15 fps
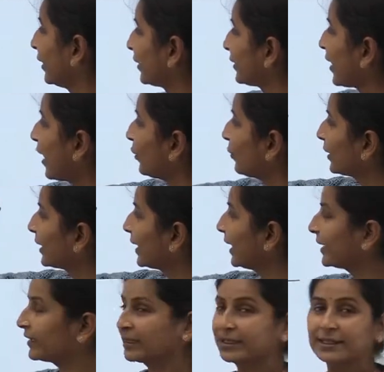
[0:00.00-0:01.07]
Now
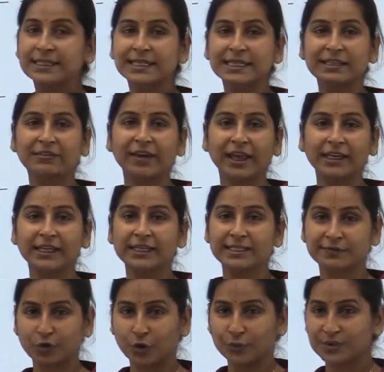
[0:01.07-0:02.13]
again t varies
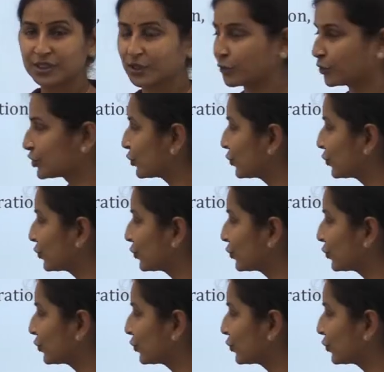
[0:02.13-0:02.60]
from 0 to